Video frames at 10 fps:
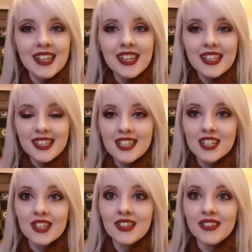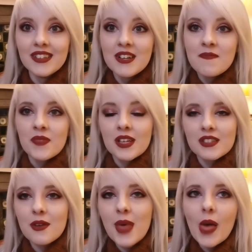needed to do,
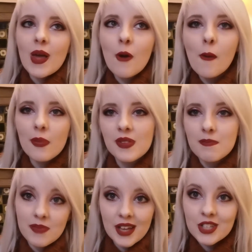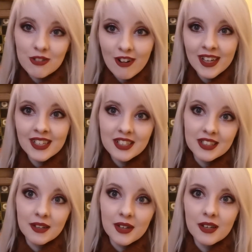so that they're trying to
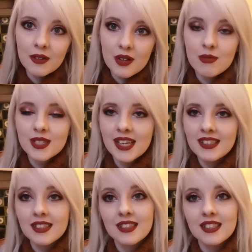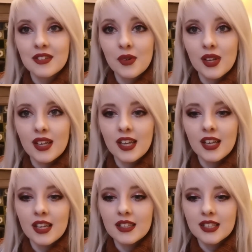do it, or they're pretending to do it
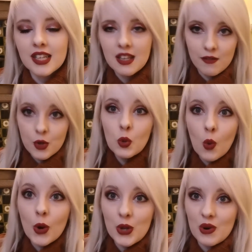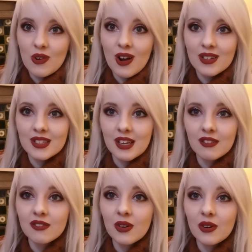to give you what you're
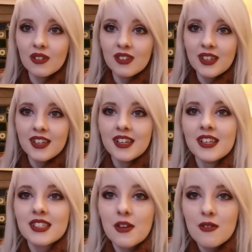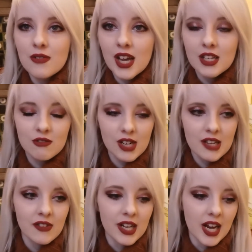asking for. So that is really
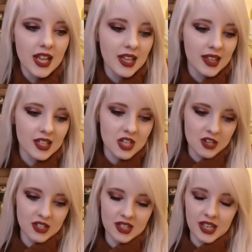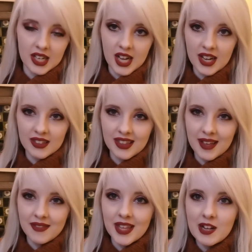funny, and I think that shows that like
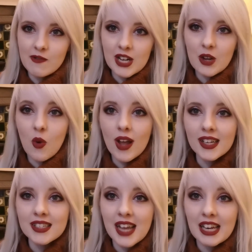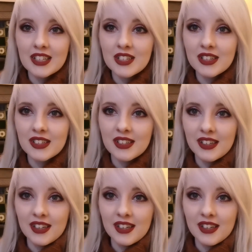they're really quite intelligent.